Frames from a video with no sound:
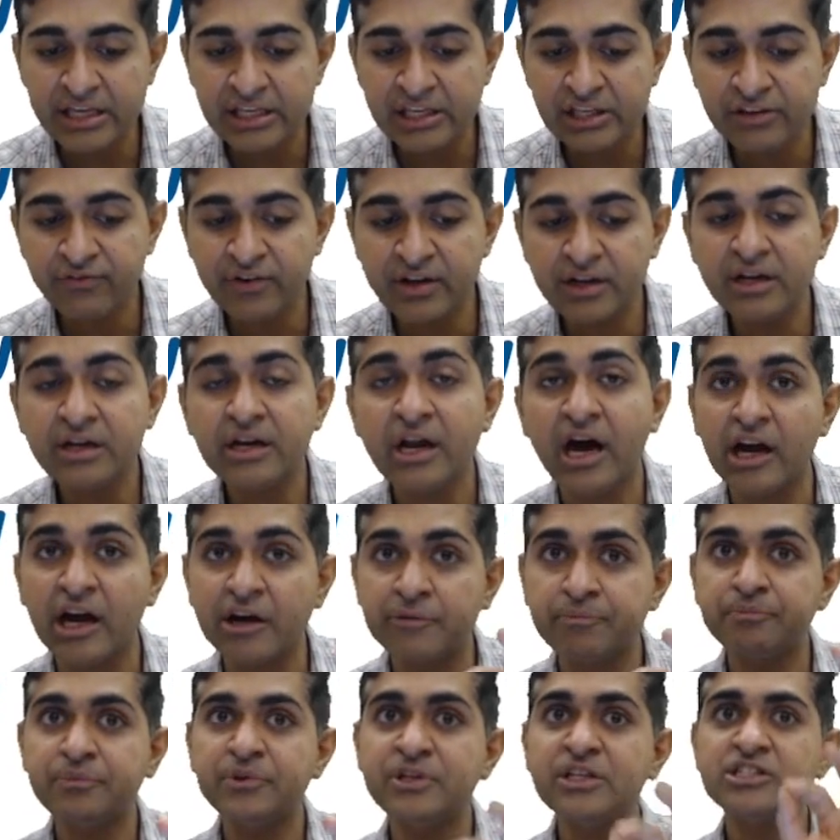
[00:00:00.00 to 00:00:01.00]
even in
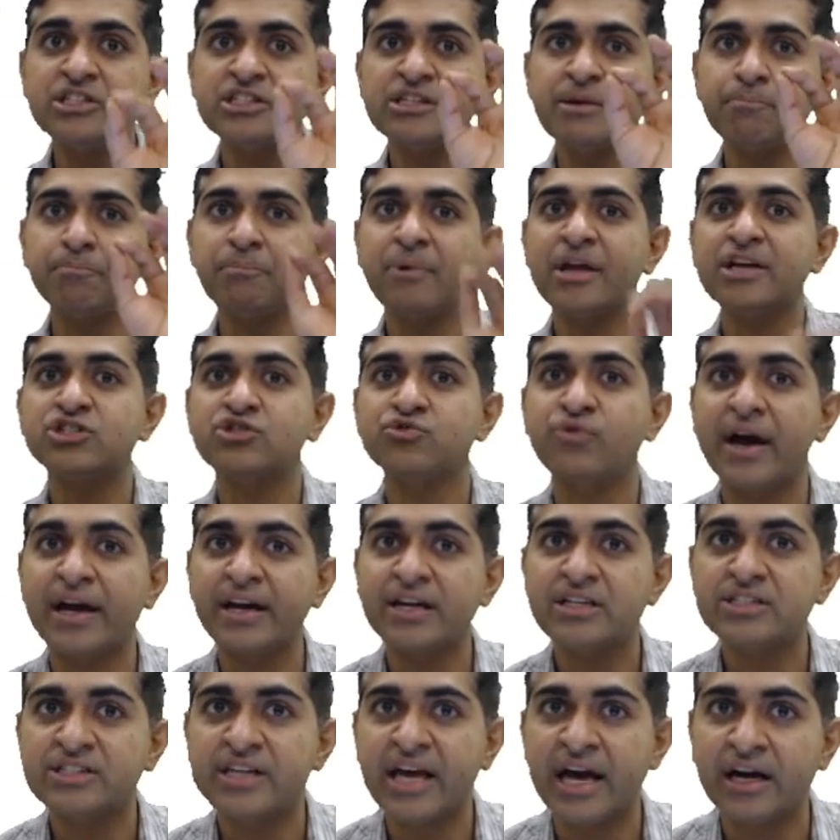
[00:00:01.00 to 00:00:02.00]
herpes simplex
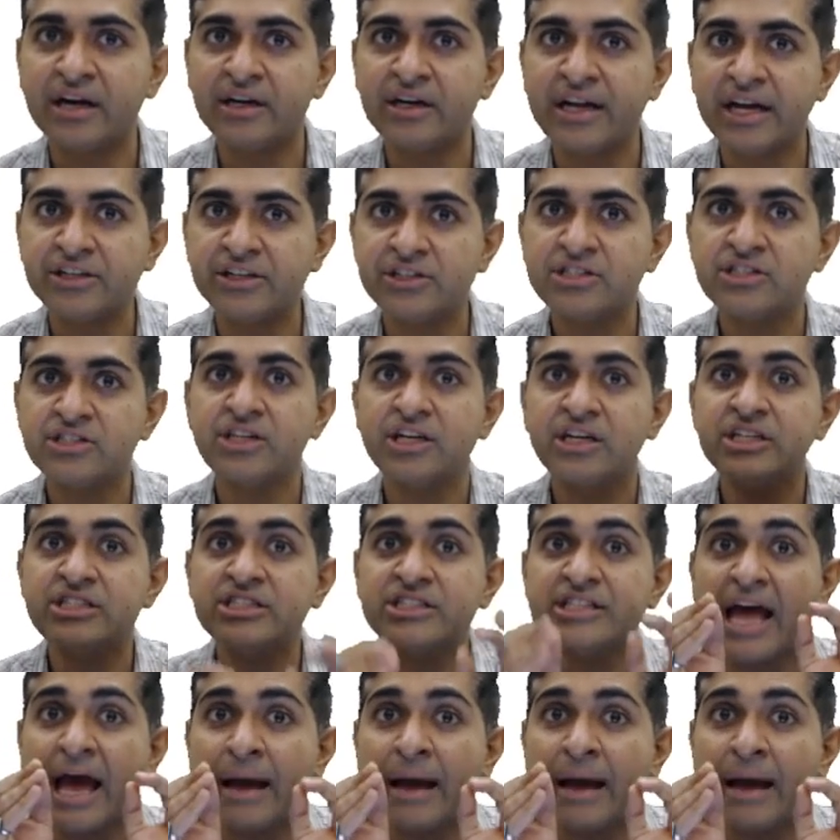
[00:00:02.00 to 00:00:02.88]
virus keratitis there is